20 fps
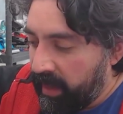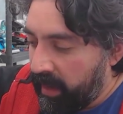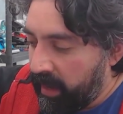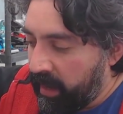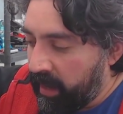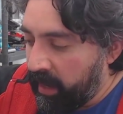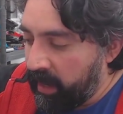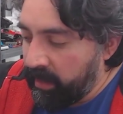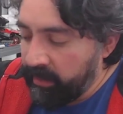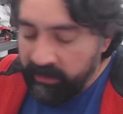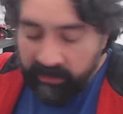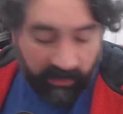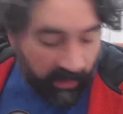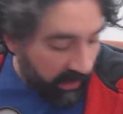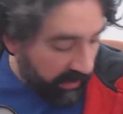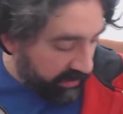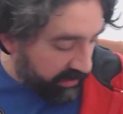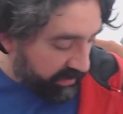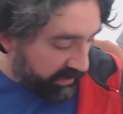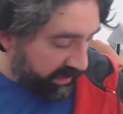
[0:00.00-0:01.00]

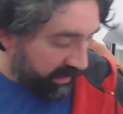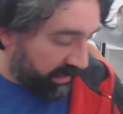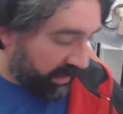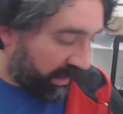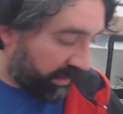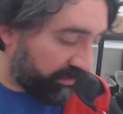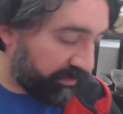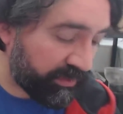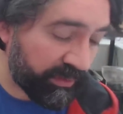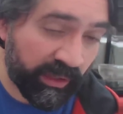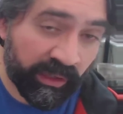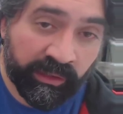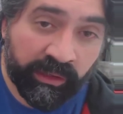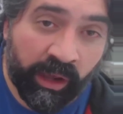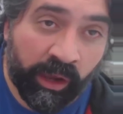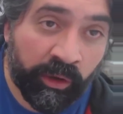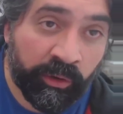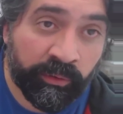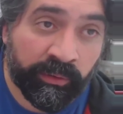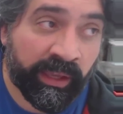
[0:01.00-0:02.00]
I think I've done
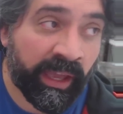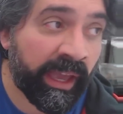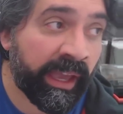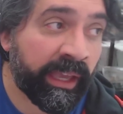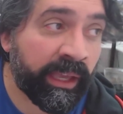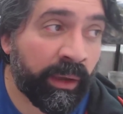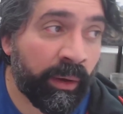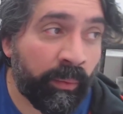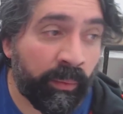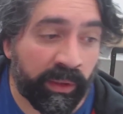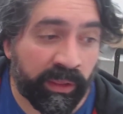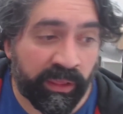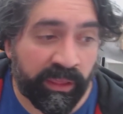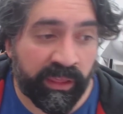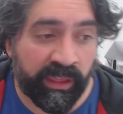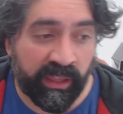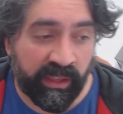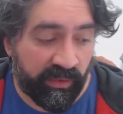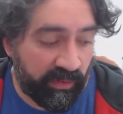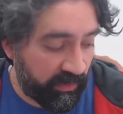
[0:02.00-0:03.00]
okay
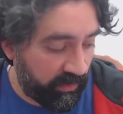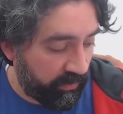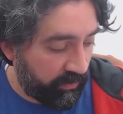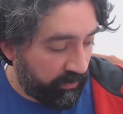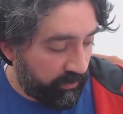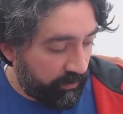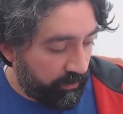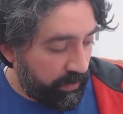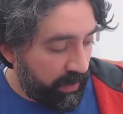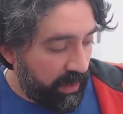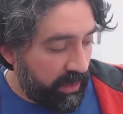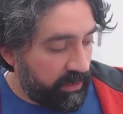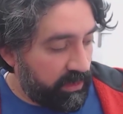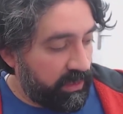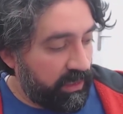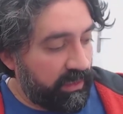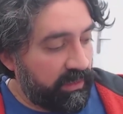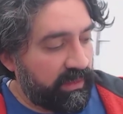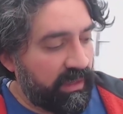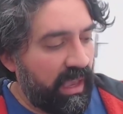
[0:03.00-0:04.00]
with this
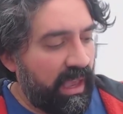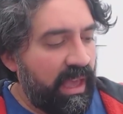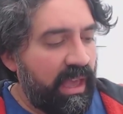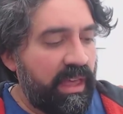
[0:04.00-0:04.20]
purchase.